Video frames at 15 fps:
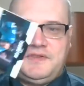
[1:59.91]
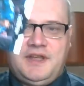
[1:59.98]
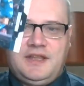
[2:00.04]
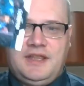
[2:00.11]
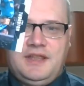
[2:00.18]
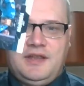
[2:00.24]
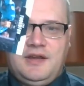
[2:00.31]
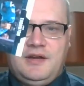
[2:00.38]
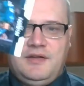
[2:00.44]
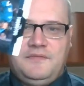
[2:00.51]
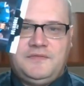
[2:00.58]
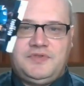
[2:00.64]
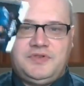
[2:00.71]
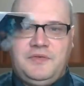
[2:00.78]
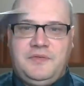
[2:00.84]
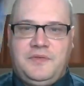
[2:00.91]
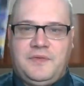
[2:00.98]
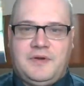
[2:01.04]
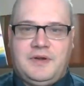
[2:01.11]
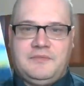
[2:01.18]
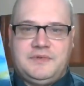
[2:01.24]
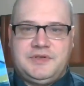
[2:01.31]
hockey card of Joe
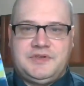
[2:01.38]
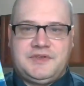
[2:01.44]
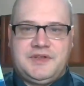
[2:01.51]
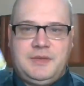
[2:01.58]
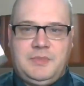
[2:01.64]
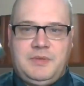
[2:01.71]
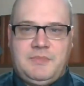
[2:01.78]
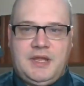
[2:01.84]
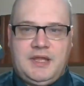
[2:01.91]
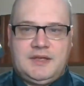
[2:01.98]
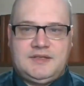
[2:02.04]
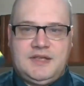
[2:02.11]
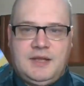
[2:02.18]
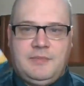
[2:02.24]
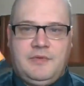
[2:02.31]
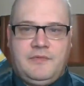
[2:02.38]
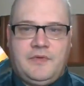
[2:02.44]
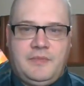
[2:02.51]
Thornton, which is going to be my example for